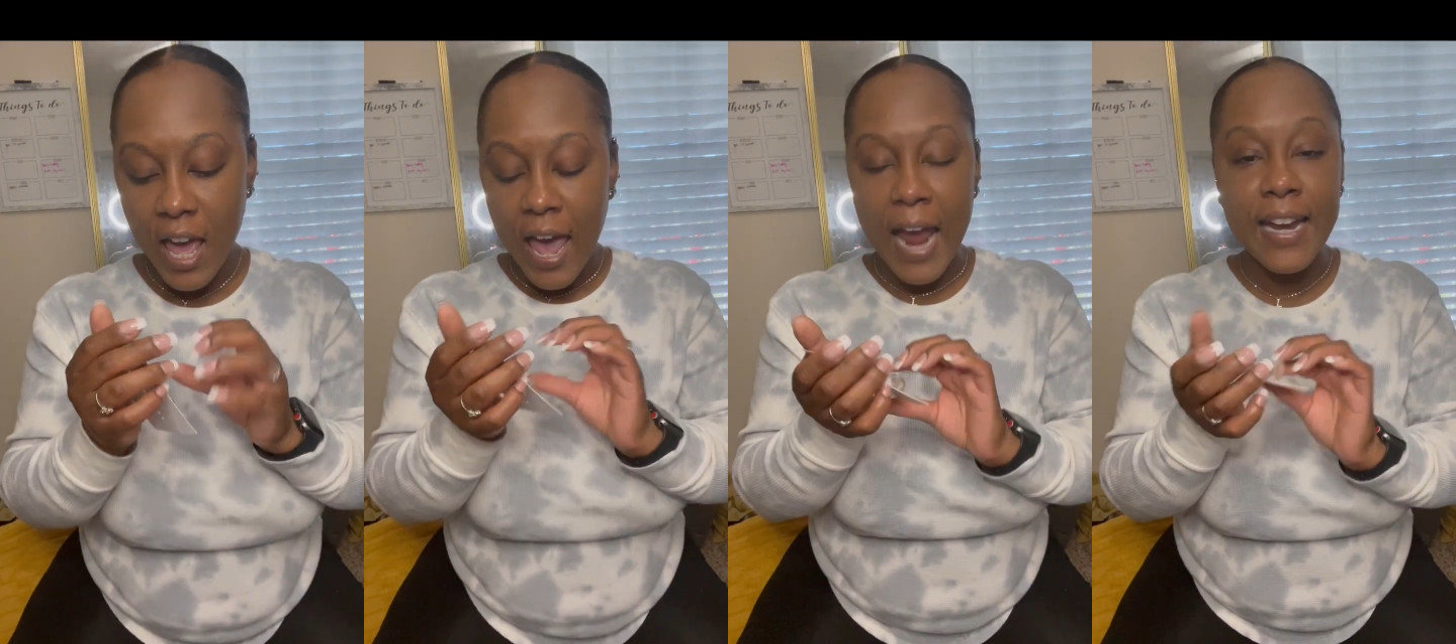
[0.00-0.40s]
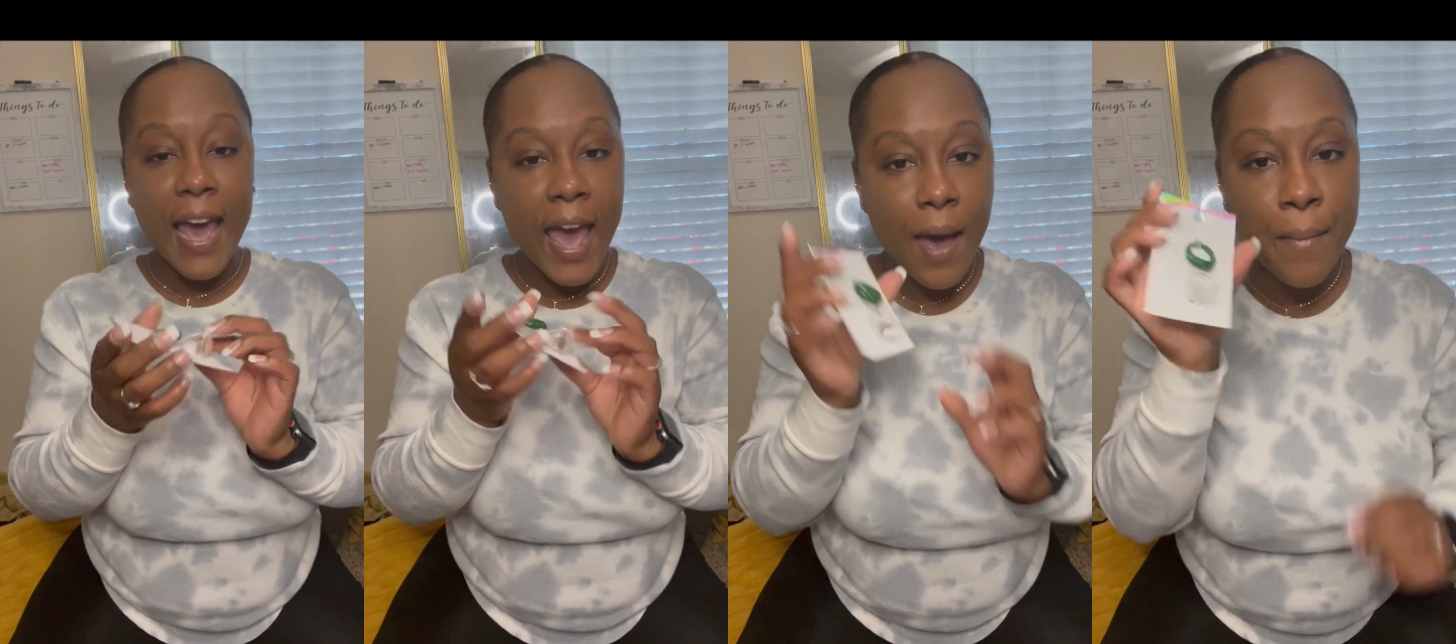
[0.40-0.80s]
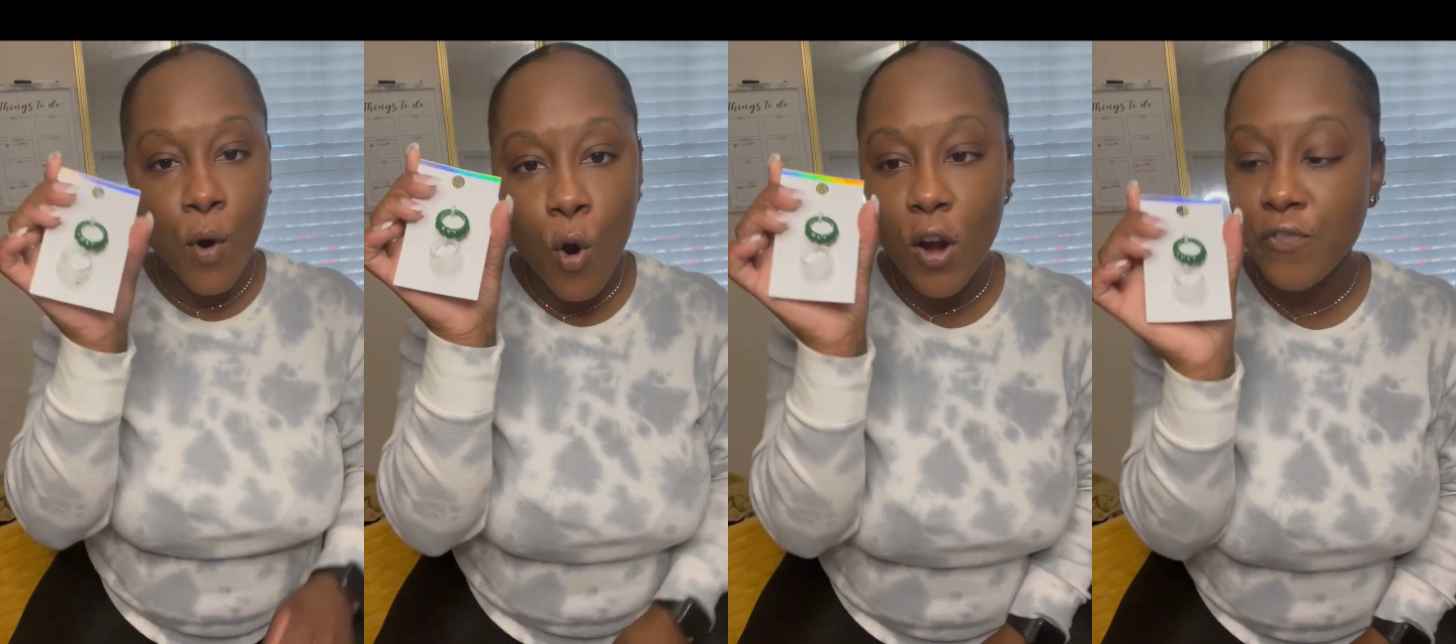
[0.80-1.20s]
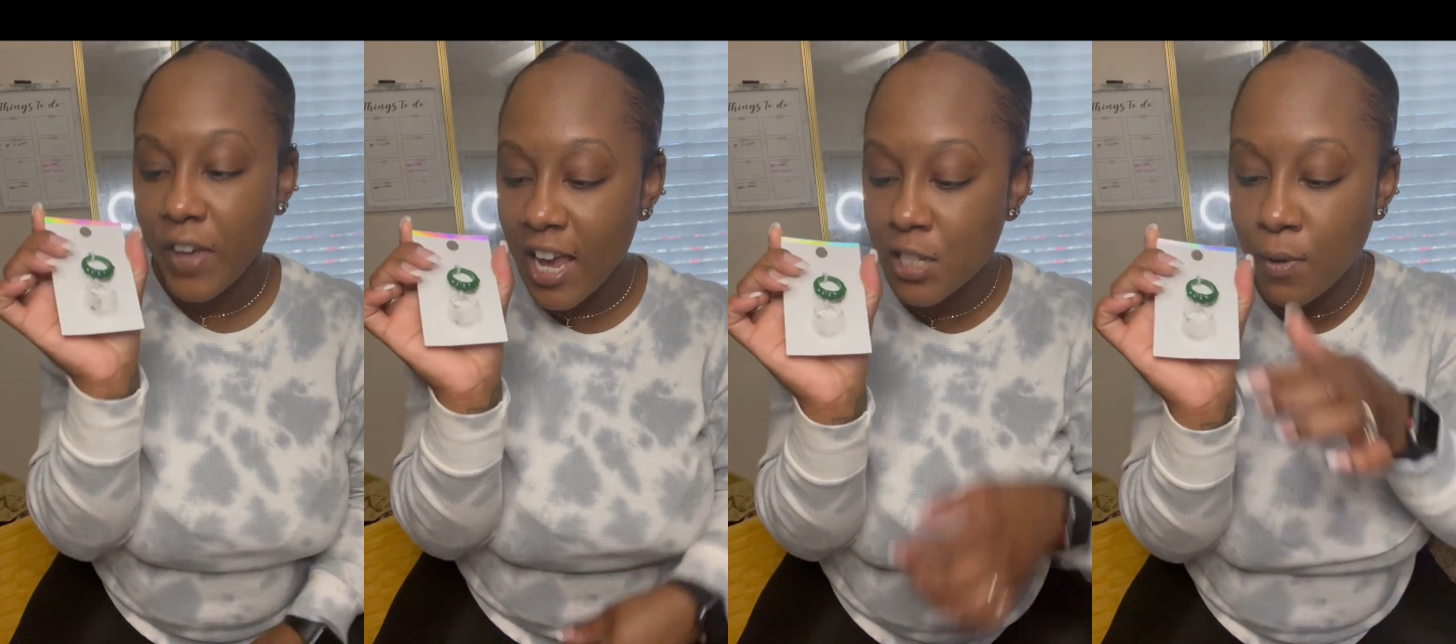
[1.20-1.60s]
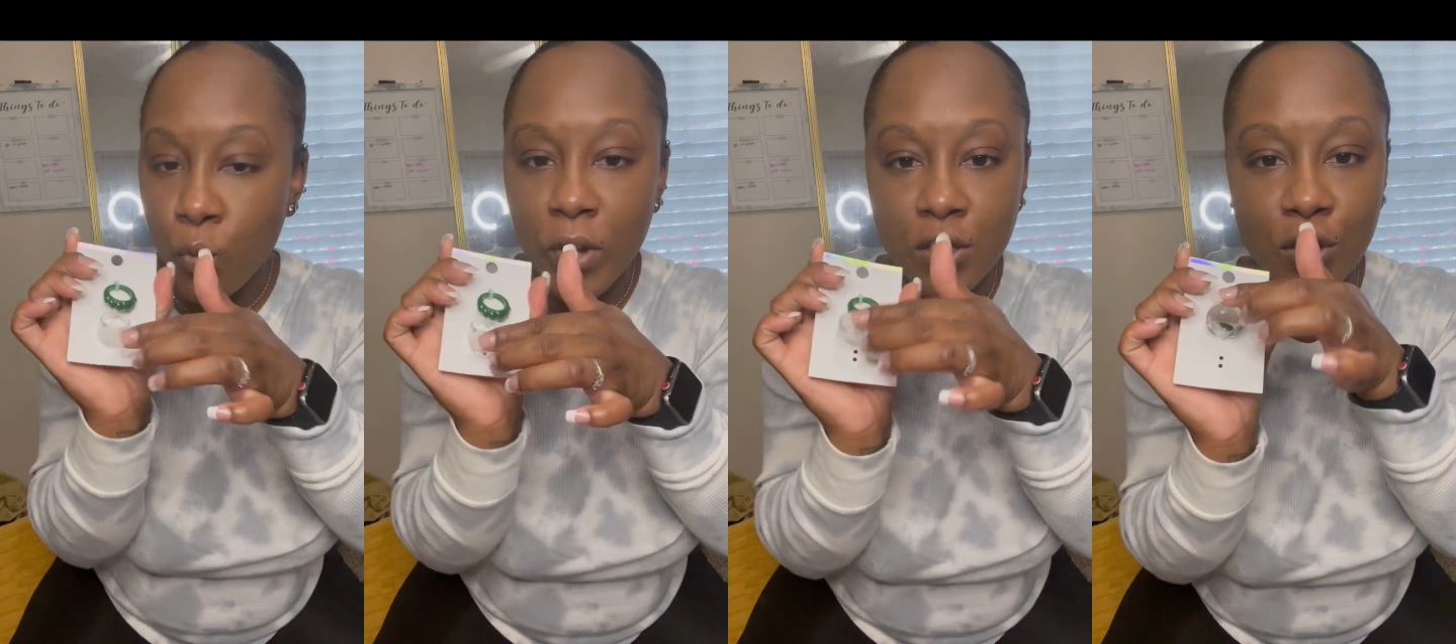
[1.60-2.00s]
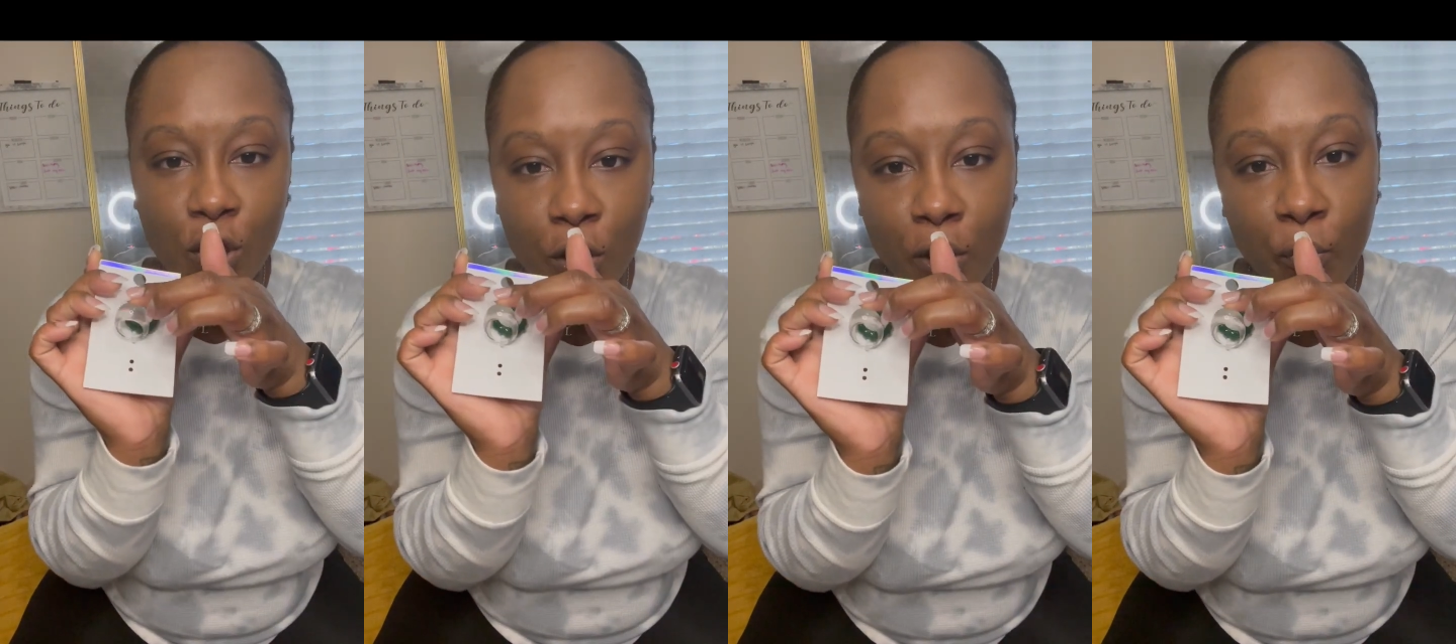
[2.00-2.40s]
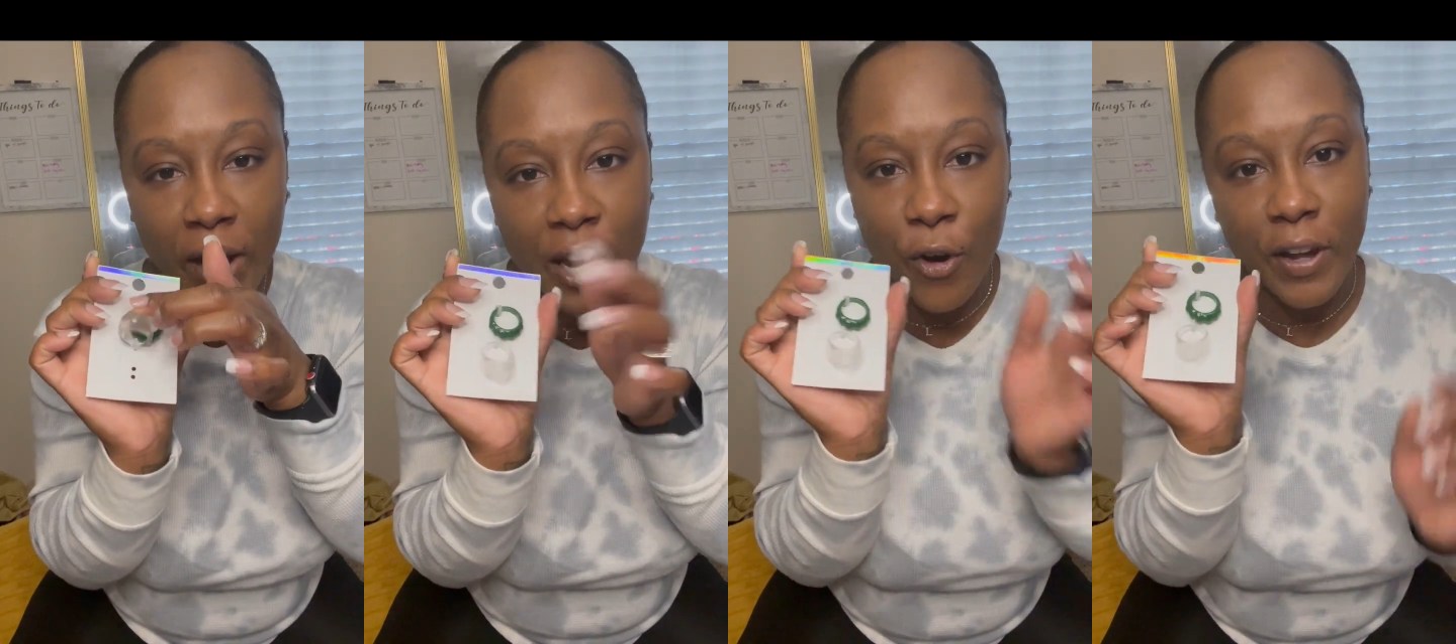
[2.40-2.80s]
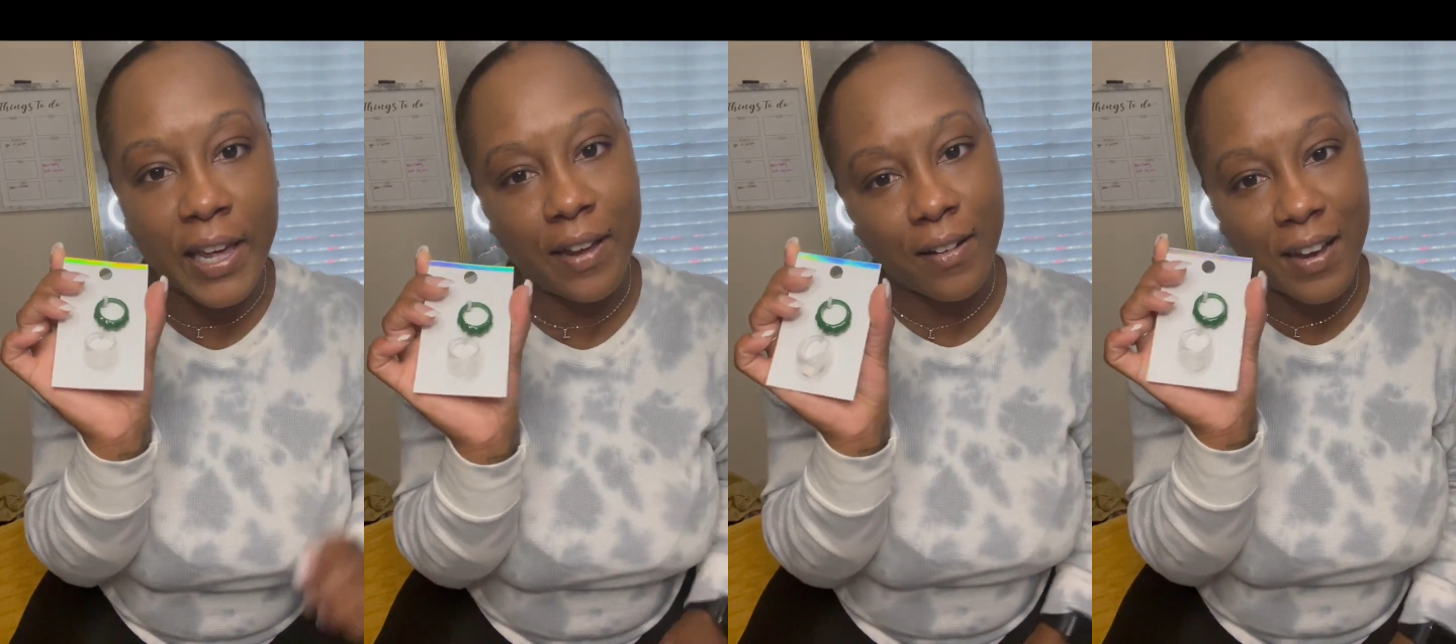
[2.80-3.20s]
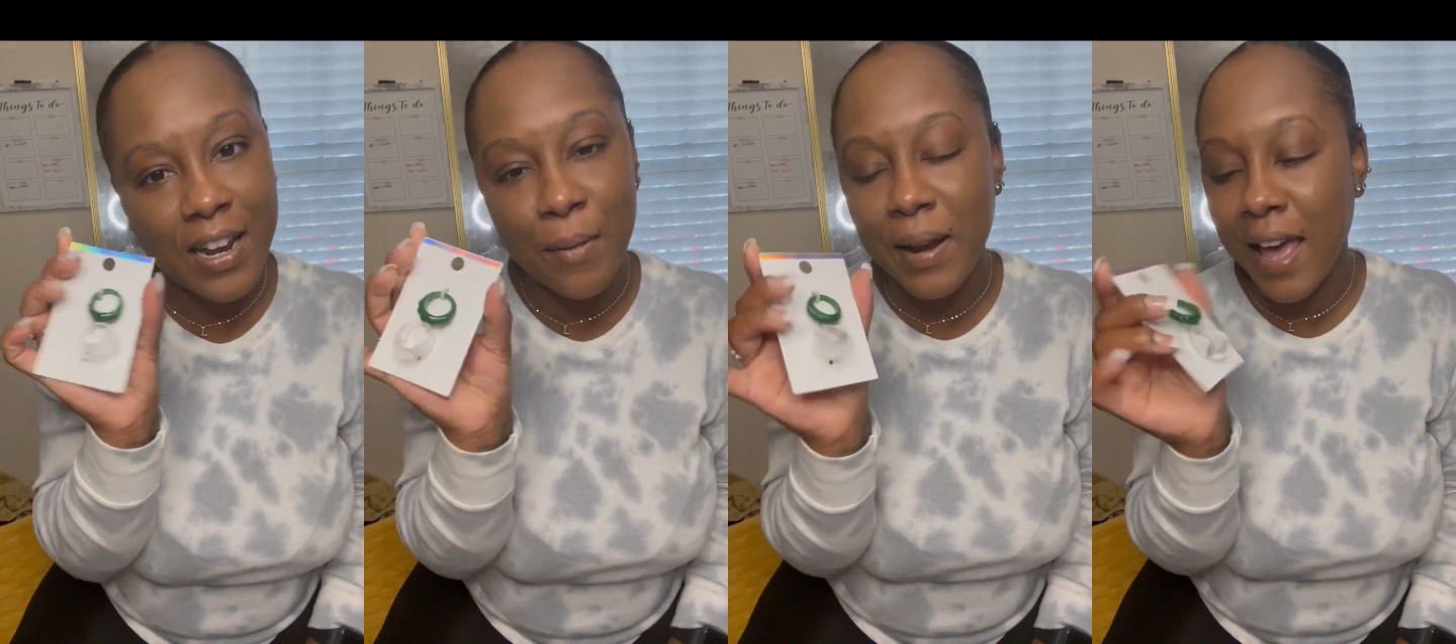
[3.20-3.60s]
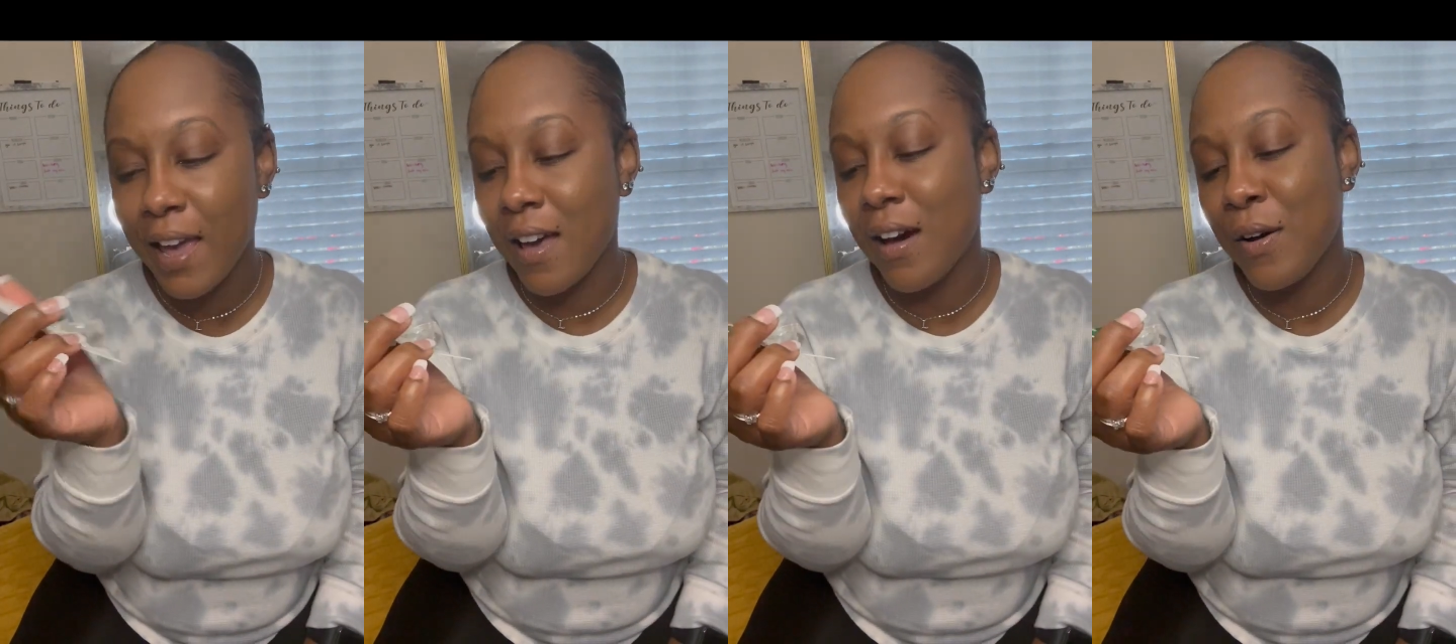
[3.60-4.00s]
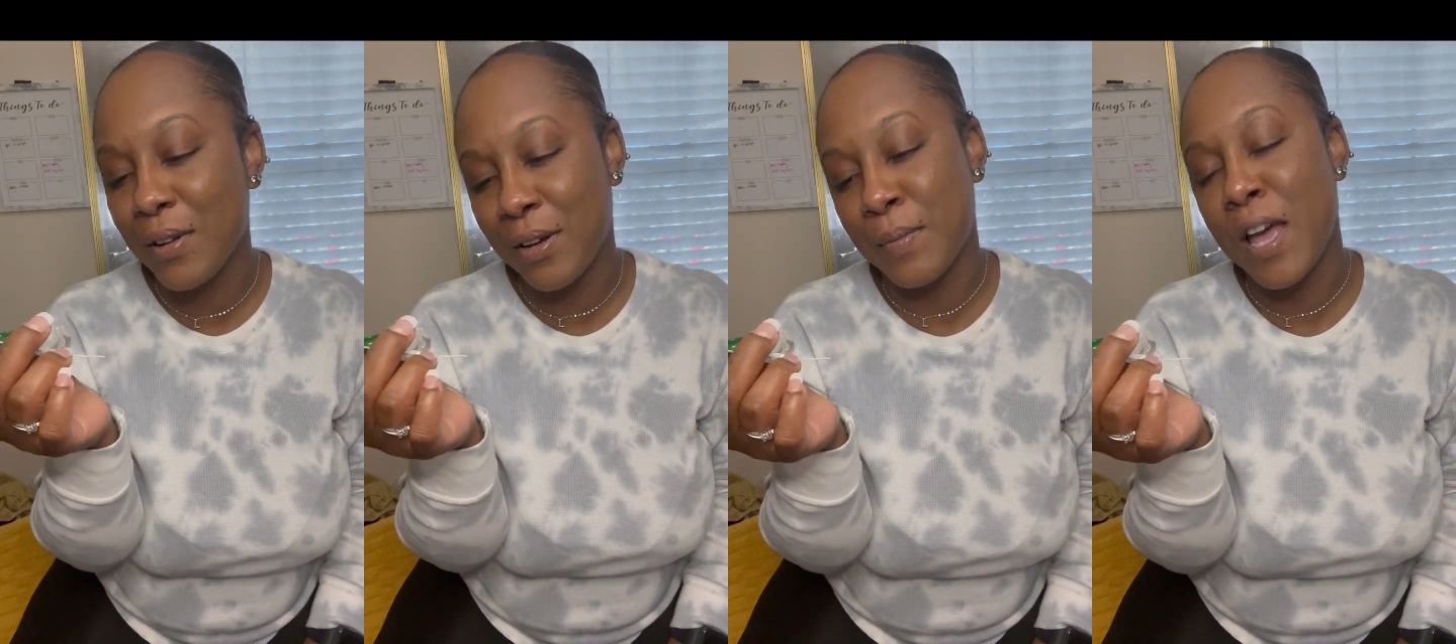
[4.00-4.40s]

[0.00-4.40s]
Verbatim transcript: And they had more of these, but with the third ring on it. And I'm like, hold up.